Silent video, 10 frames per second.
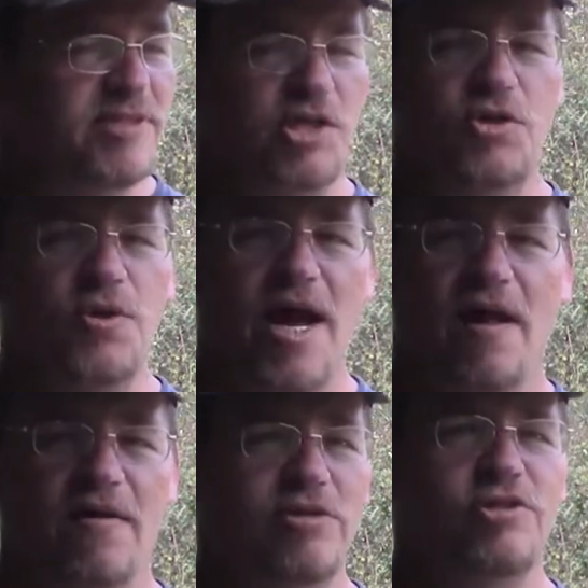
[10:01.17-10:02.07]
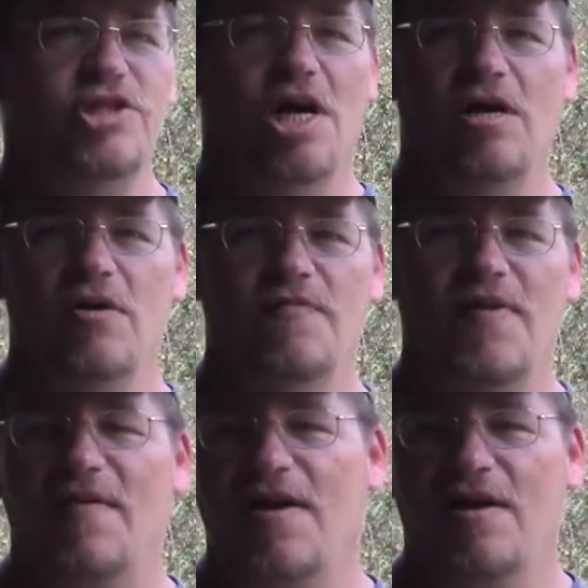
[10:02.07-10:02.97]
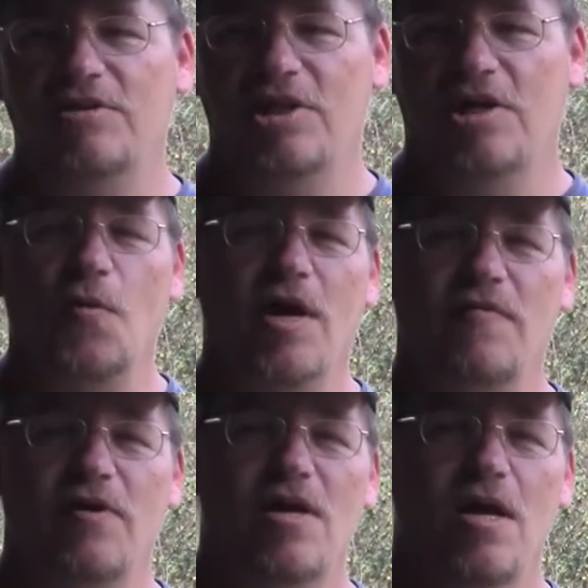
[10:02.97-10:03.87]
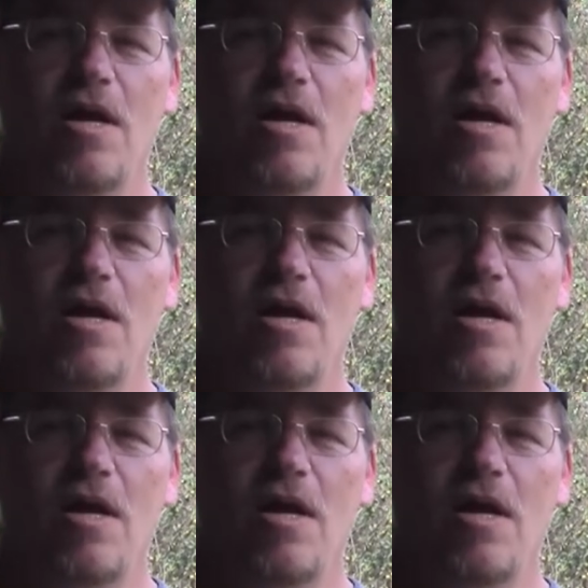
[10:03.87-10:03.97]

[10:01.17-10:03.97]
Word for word: a two gallon jug or five gallon or whatever